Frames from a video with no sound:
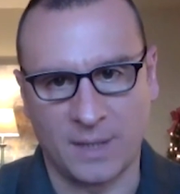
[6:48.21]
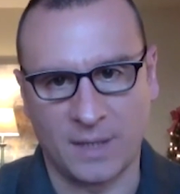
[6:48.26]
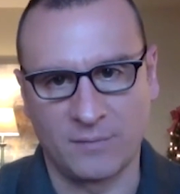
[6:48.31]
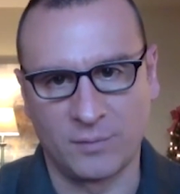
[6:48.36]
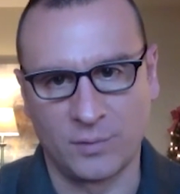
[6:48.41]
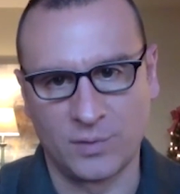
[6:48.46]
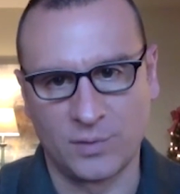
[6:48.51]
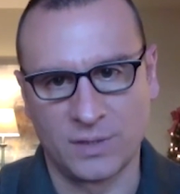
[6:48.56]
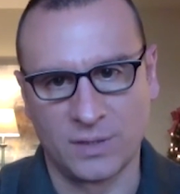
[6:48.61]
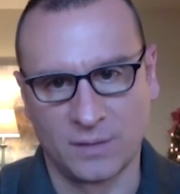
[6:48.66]

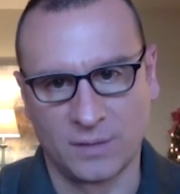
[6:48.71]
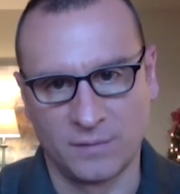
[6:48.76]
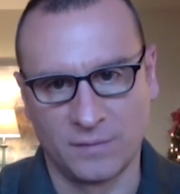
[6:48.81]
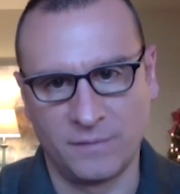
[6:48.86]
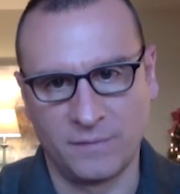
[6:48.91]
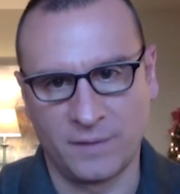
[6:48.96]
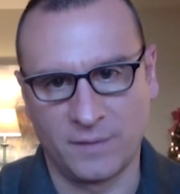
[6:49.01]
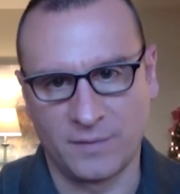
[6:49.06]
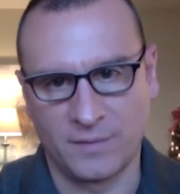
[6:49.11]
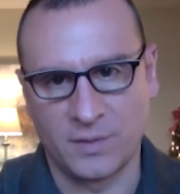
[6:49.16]
evolution
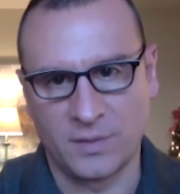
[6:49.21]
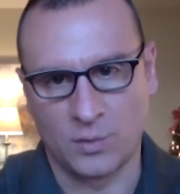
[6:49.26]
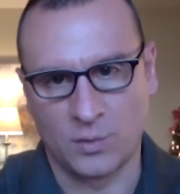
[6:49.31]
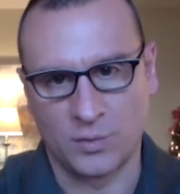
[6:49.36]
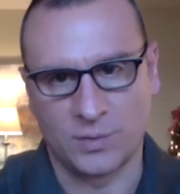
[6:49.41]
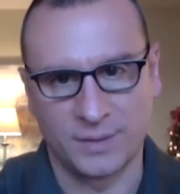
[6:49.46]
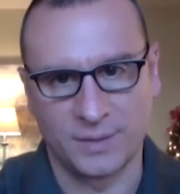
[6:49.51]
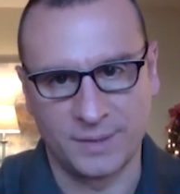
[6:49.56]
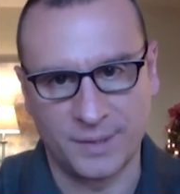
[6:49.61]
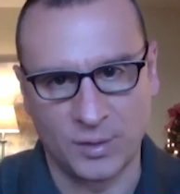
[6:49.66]
of
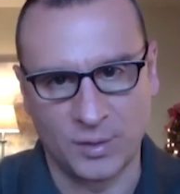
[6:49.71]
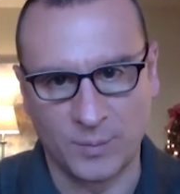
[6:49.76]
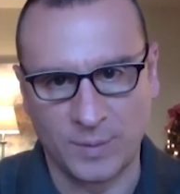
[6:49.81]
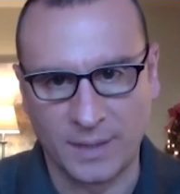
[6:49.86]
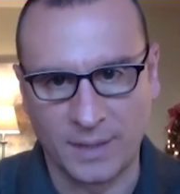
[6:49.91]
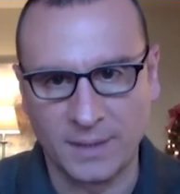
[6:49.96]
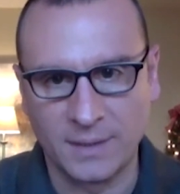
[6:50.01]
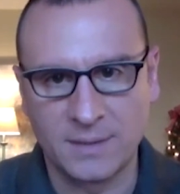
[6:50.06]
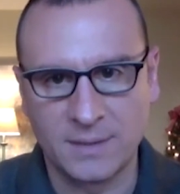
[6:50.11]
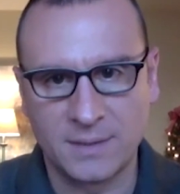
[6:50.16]
social
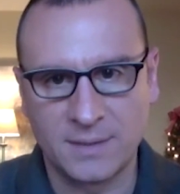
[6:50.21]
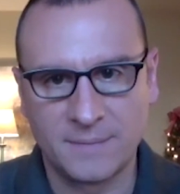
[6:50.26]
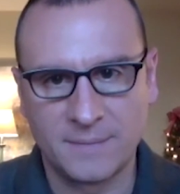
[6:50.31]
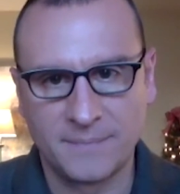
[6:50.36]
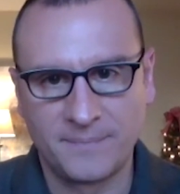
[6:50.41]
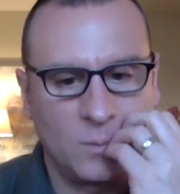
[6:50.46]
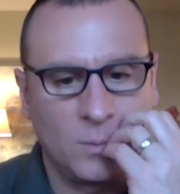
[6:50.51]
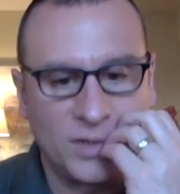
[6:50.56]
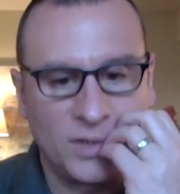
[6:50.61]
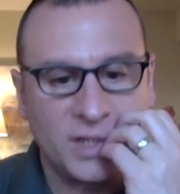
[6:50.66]
determinants,
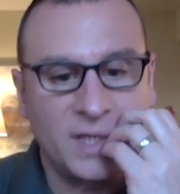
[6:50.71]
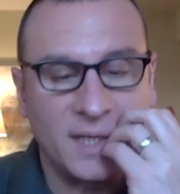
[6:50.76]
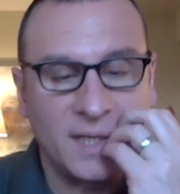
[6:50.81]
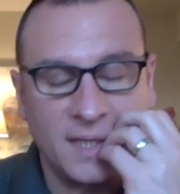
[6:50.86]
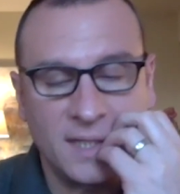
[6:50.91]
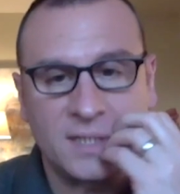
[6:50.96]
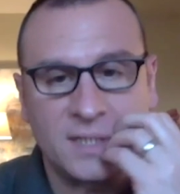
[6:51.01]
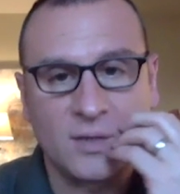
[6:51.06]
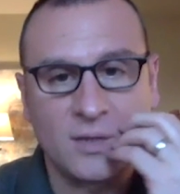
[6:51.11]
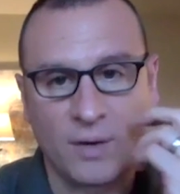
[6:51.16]
which it
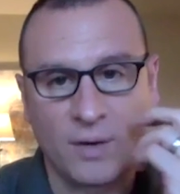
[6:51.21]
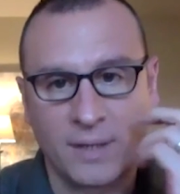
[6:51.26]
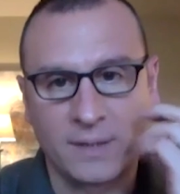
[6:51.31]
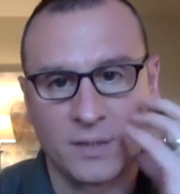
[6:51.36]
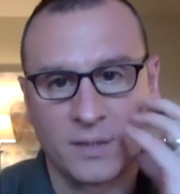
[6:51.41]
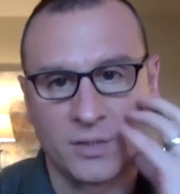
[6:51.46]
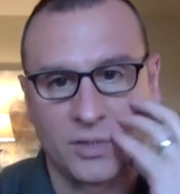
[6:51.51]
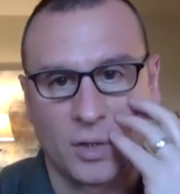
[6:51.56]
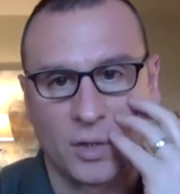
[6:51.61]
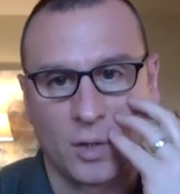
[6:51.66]
is starting
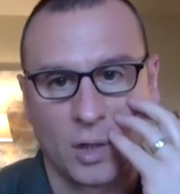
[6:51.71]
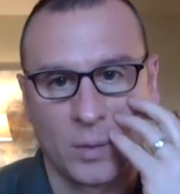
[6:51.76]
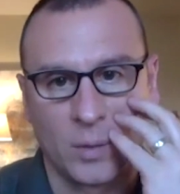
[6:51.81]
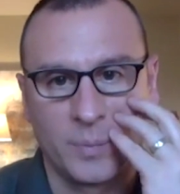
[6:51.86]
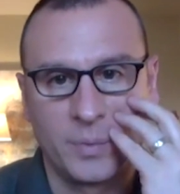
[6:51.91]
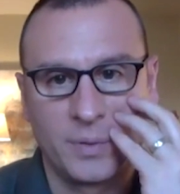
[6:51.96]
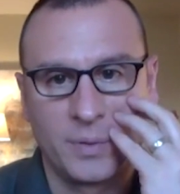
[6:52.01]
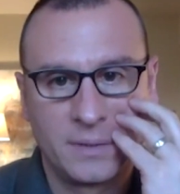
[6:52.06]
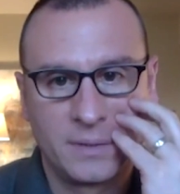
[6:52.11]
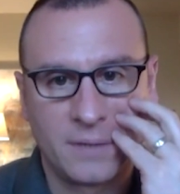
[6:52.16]
to show up,